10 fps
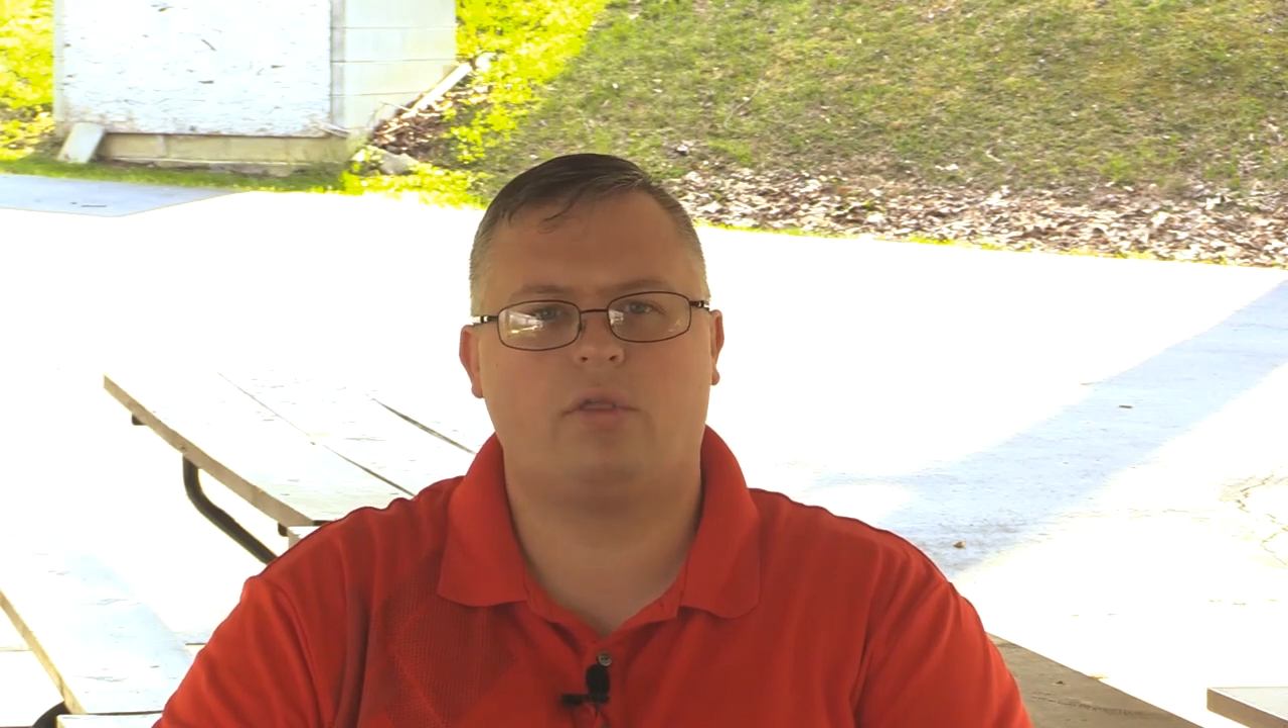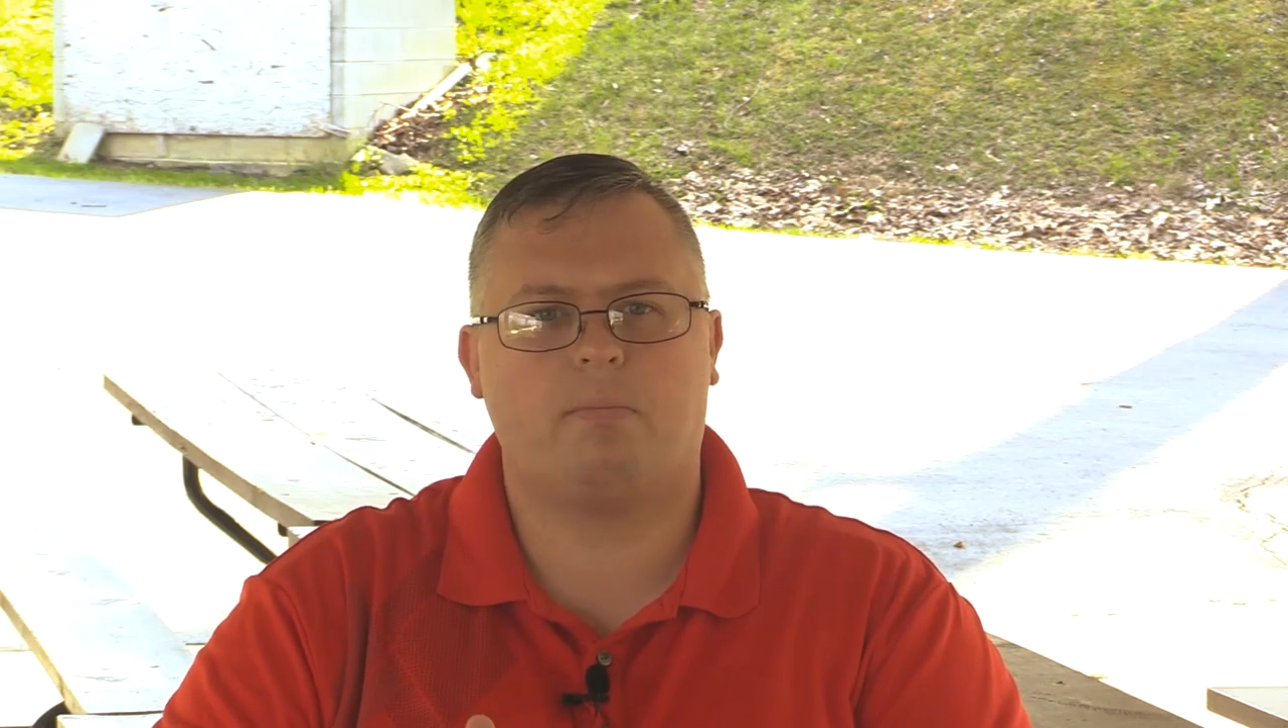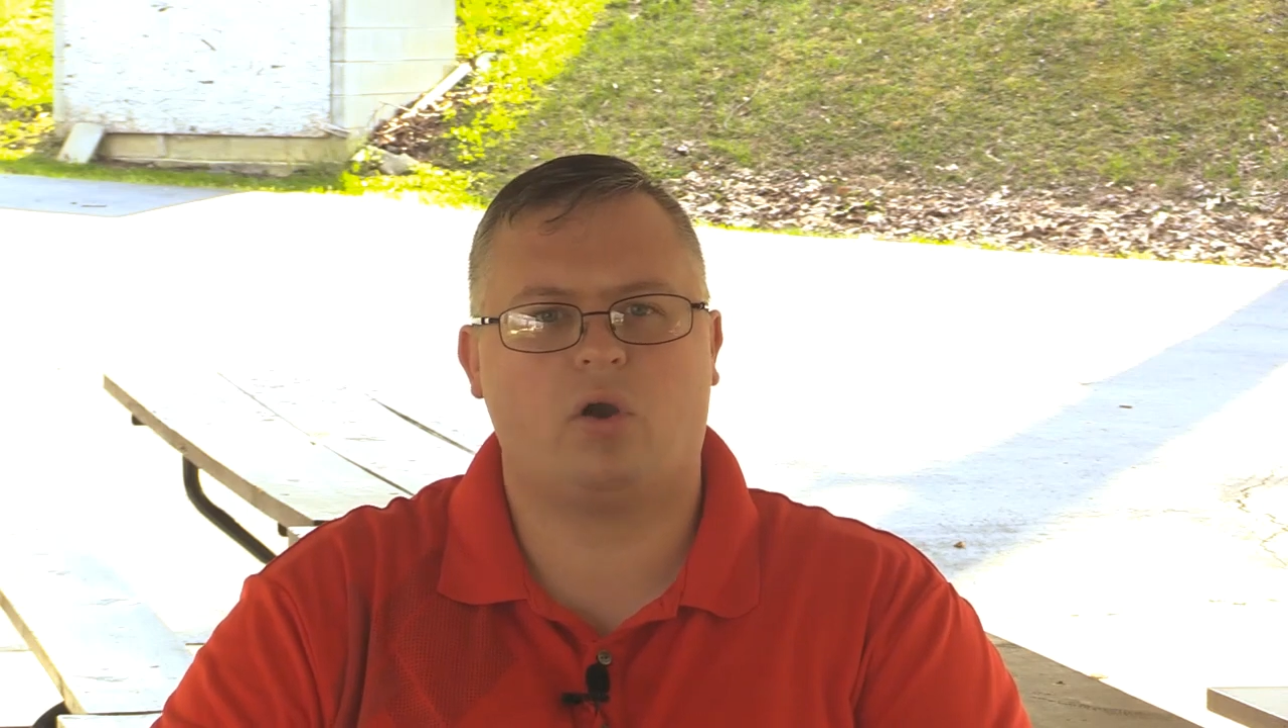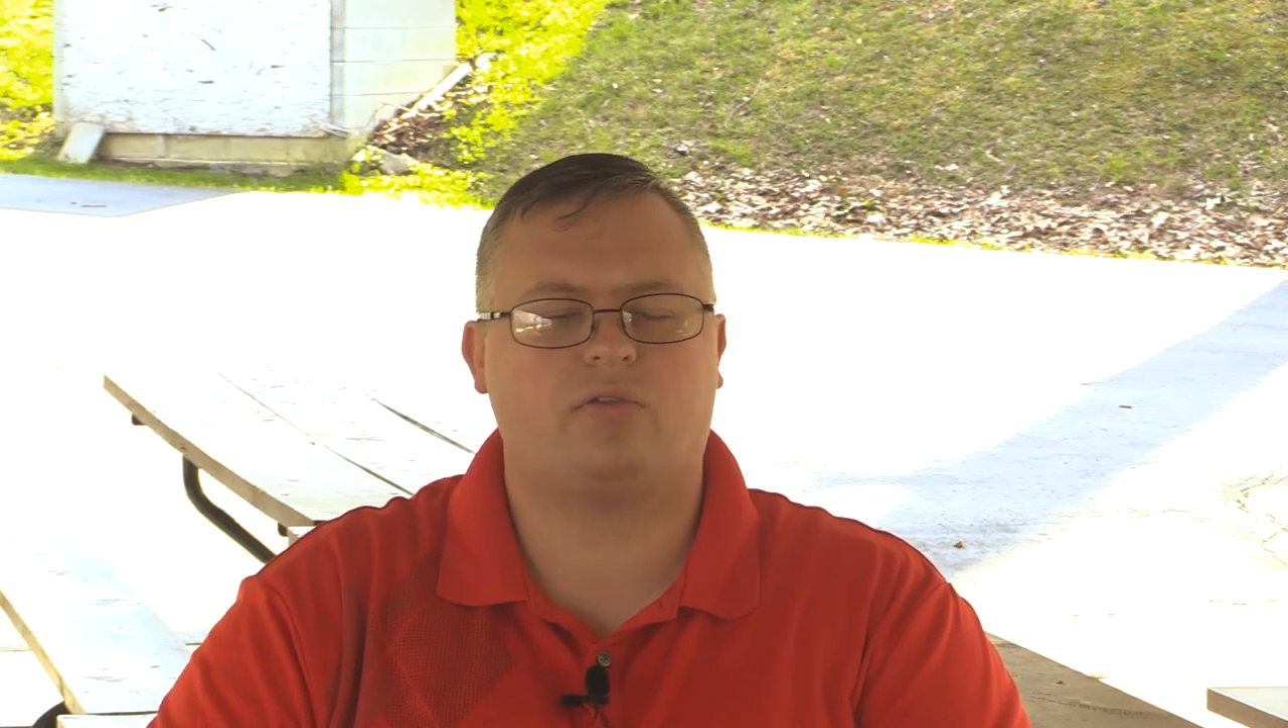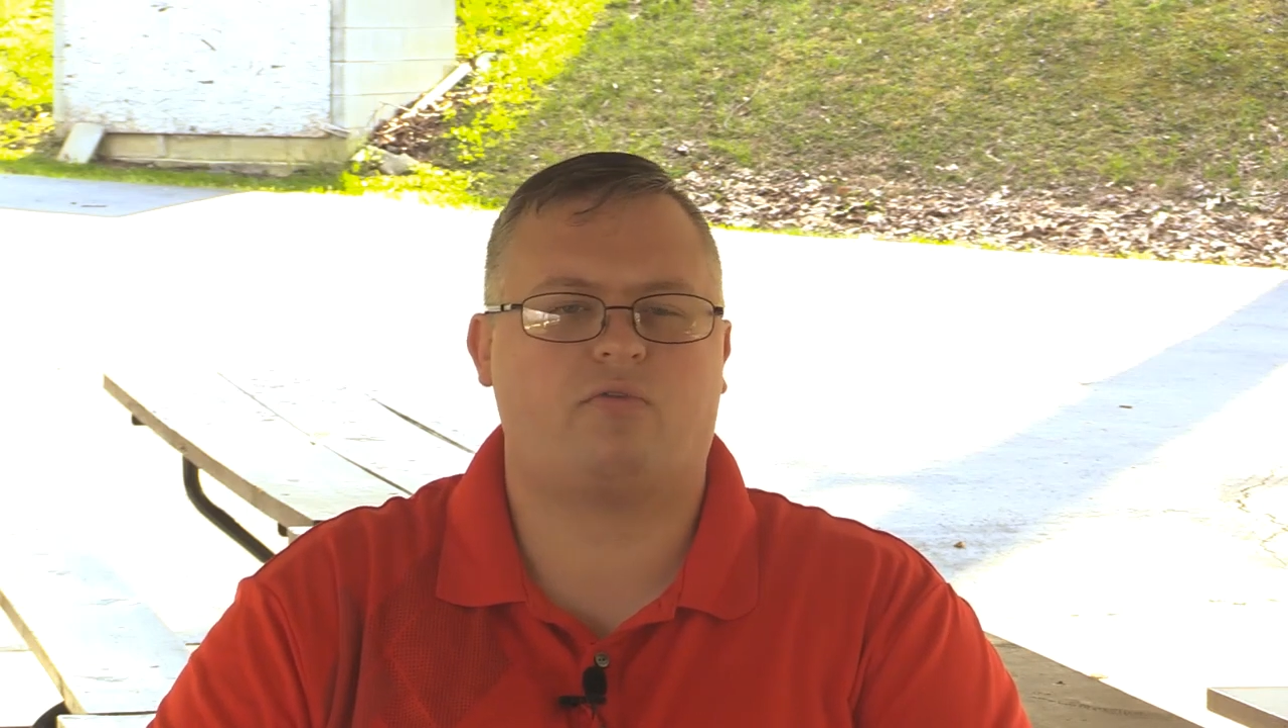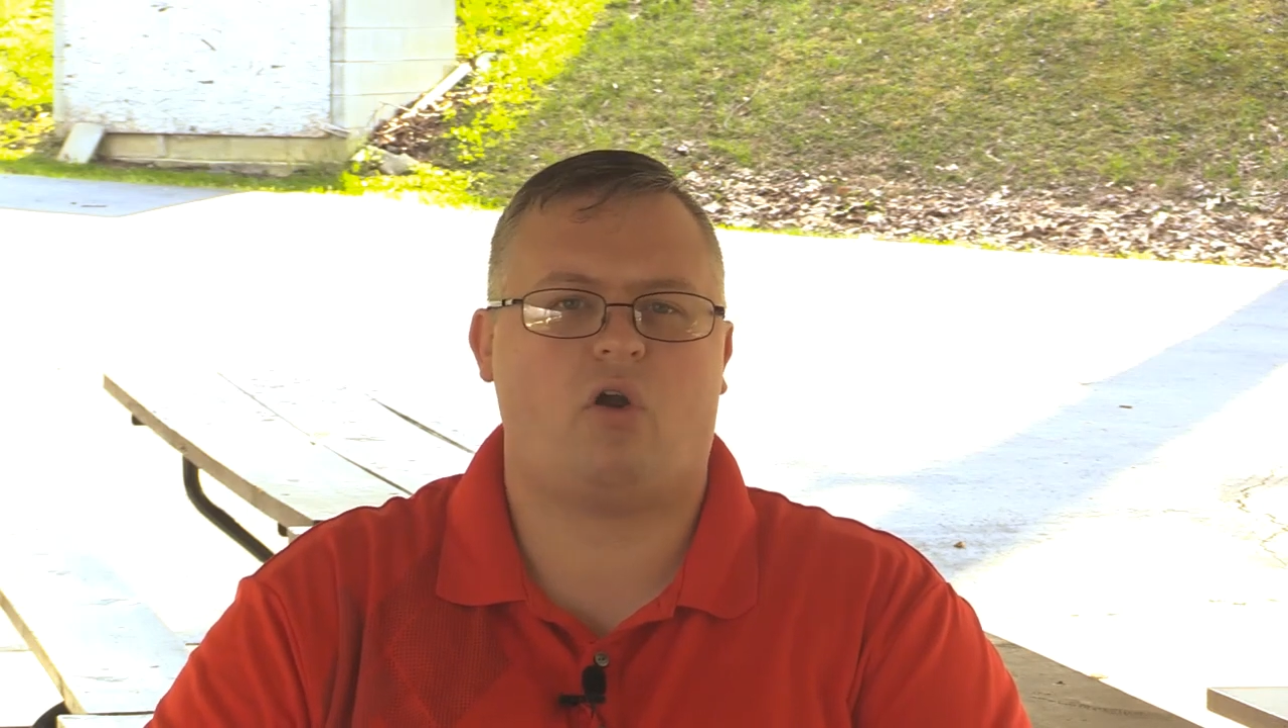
the birth of